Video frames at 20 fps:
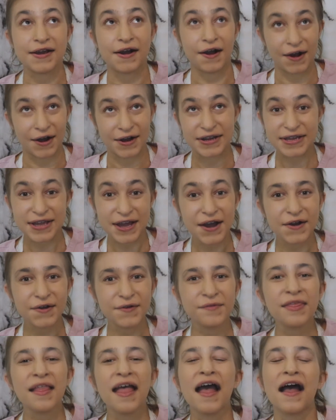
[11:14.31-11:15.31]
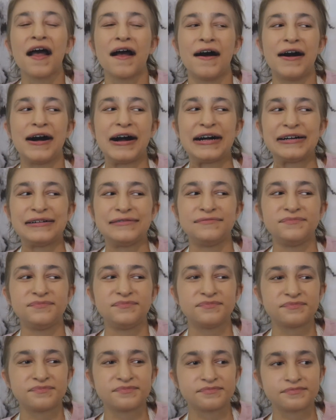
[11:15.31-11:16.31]
audio,
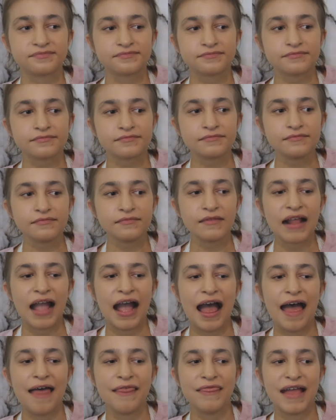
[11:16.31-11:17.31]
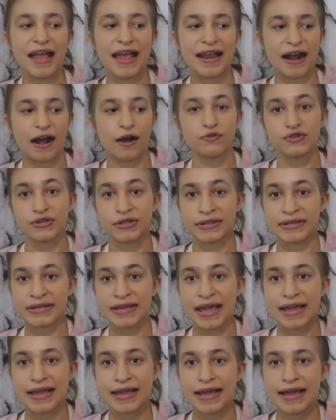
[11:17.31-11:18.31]
and then I'll just
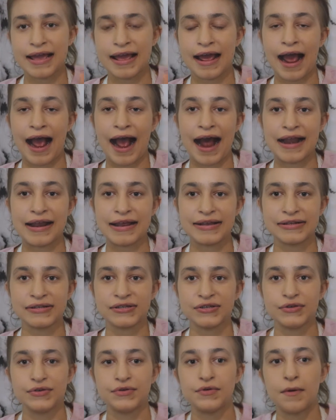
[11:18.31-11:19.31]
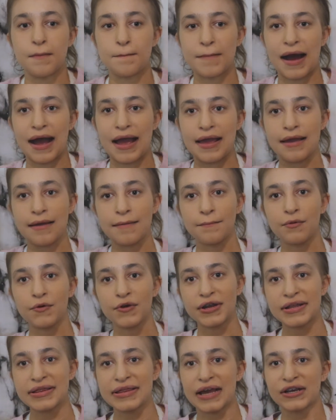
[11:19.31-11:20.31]
take it, add it to my
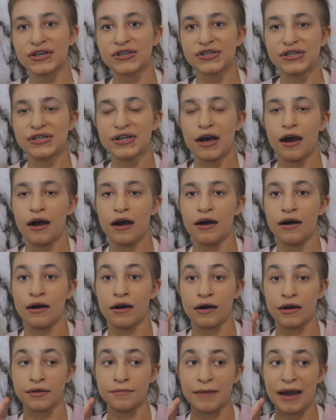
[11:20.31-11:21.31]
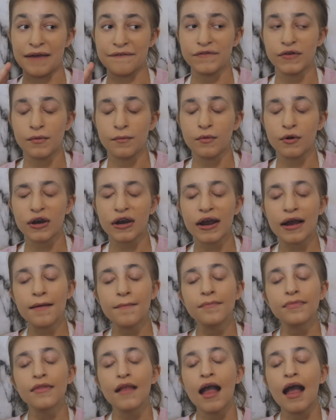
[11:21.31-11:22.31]
import section on my Filmora,